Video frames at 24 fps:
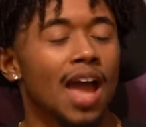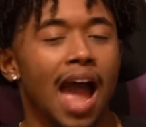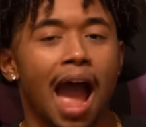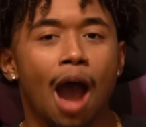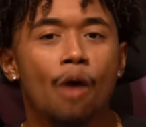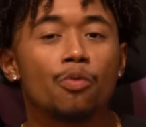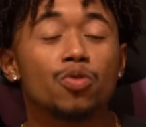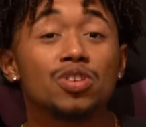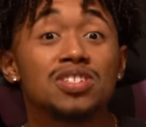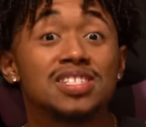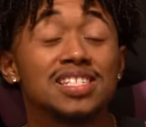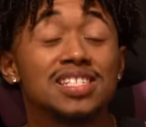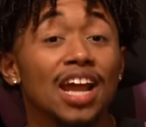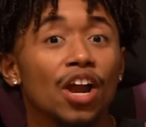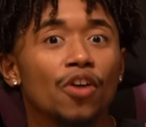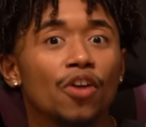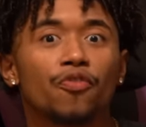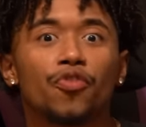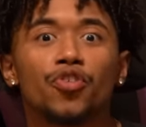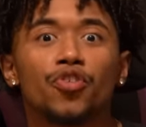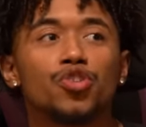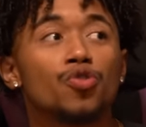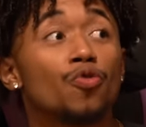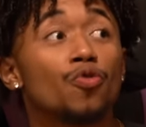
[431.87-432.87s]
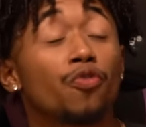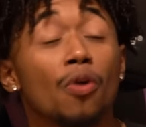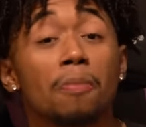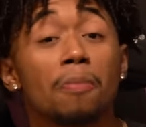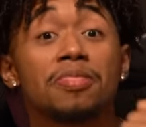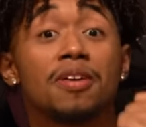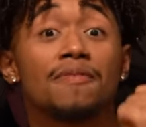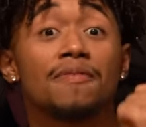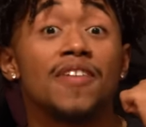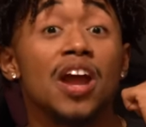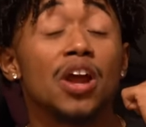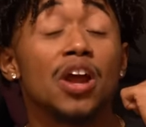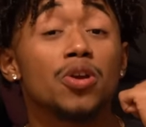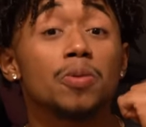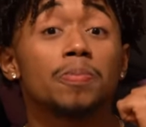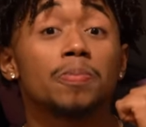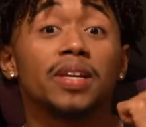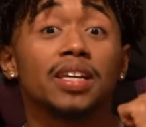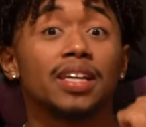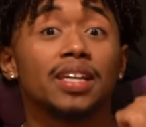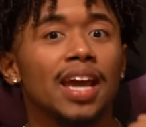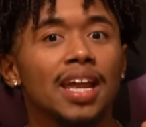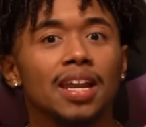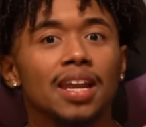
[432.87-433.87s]
I was there for you from the very
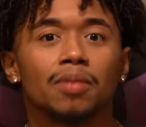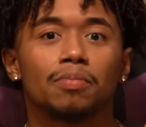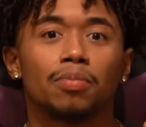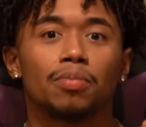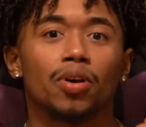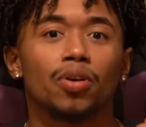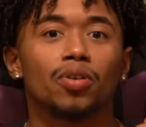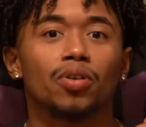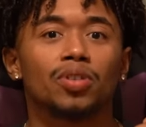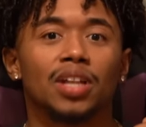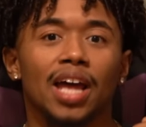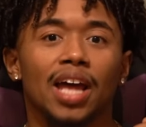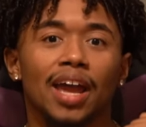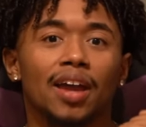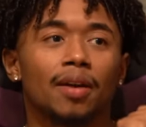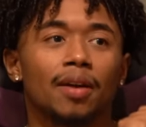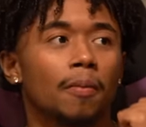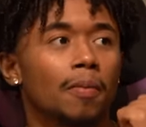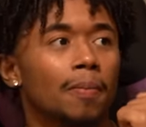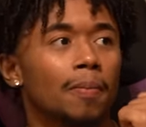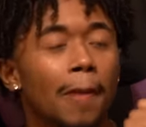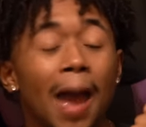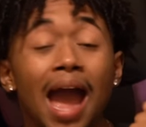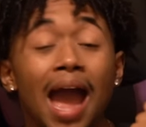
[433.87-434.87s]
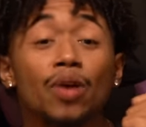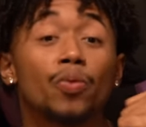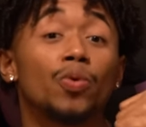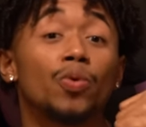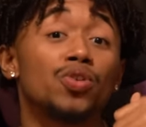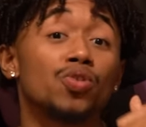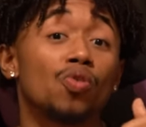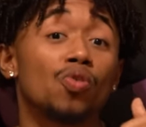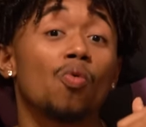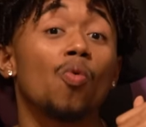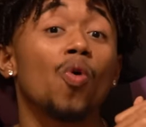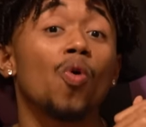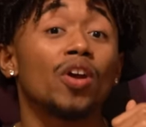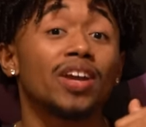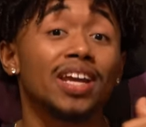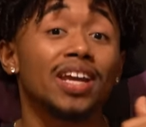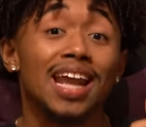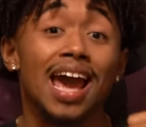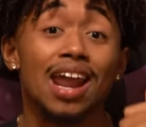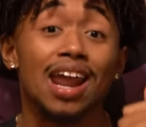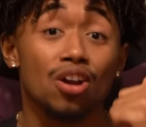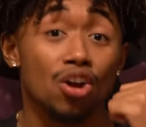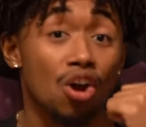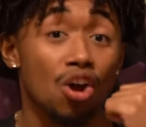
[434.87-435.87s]
beginning, bro. Like, back when you were
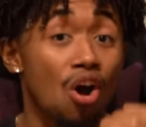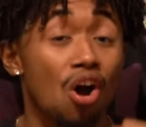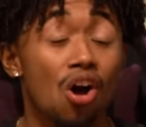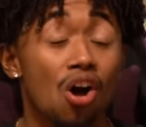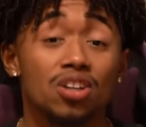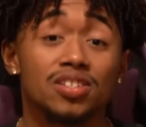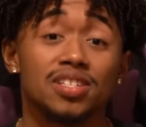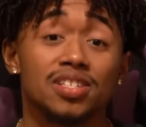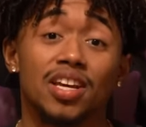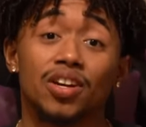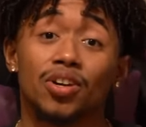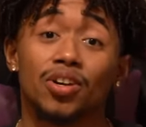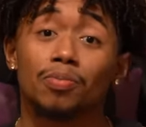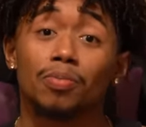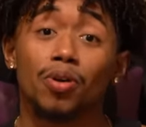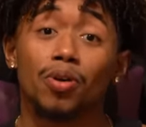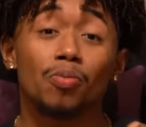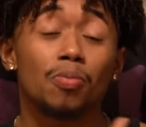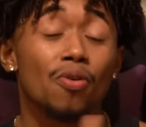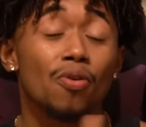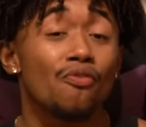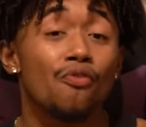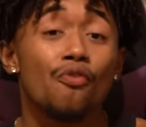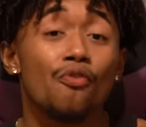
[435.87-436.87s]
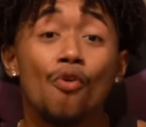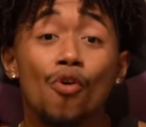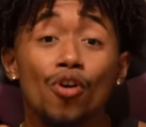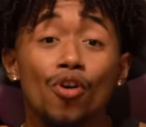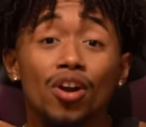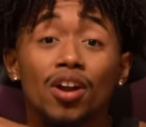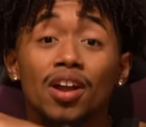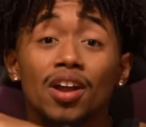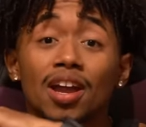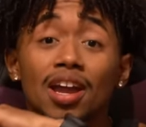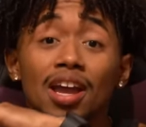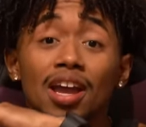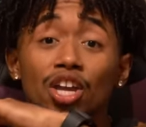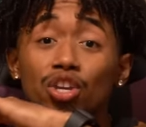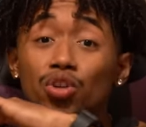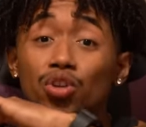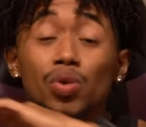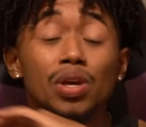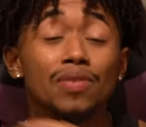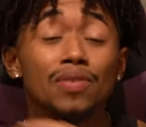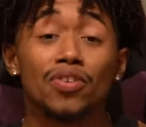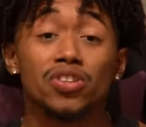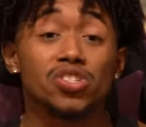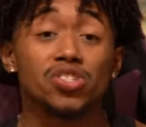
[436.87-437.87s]
working at a call center, bro, before
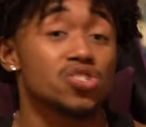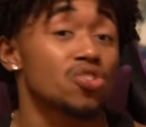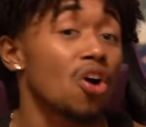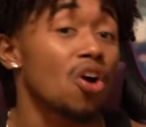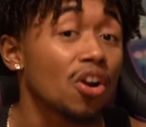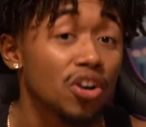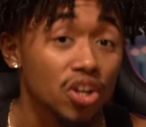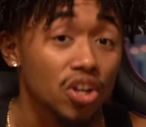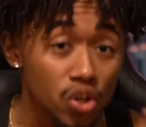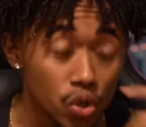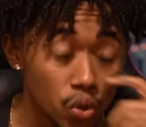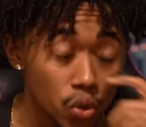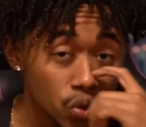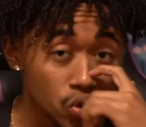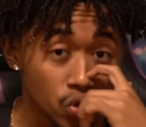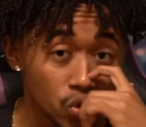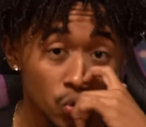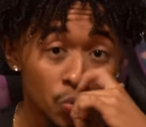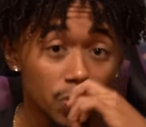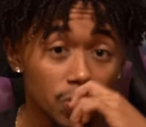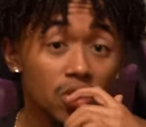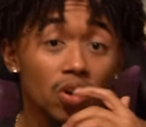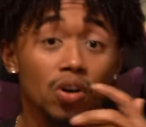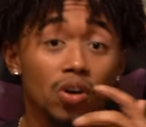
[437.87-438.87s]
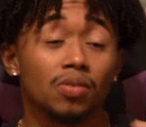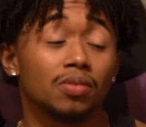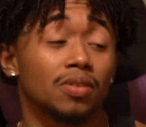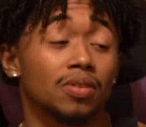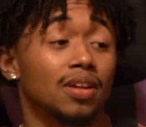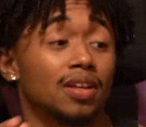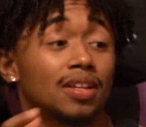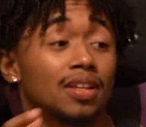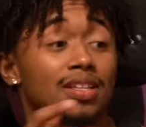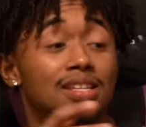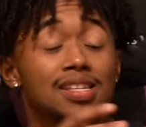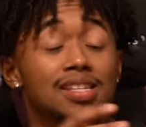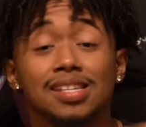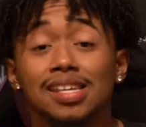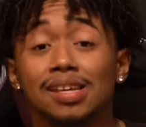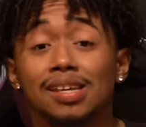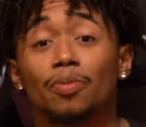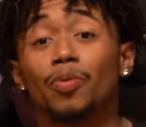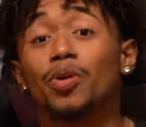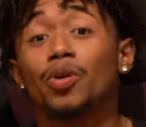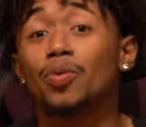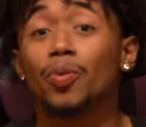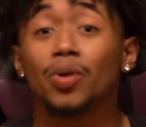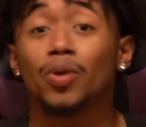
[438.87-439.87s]
you even started YouTube, you know, see,
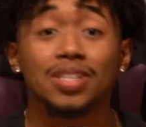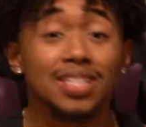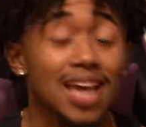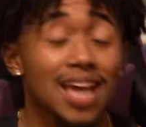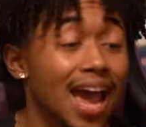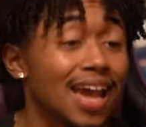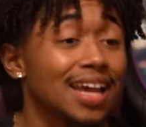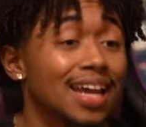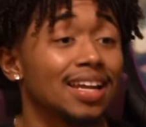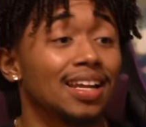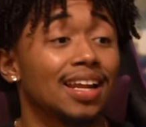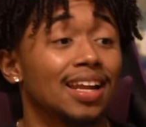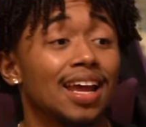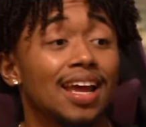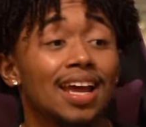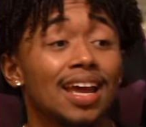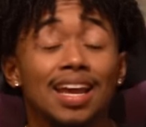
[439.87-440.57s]
we were tight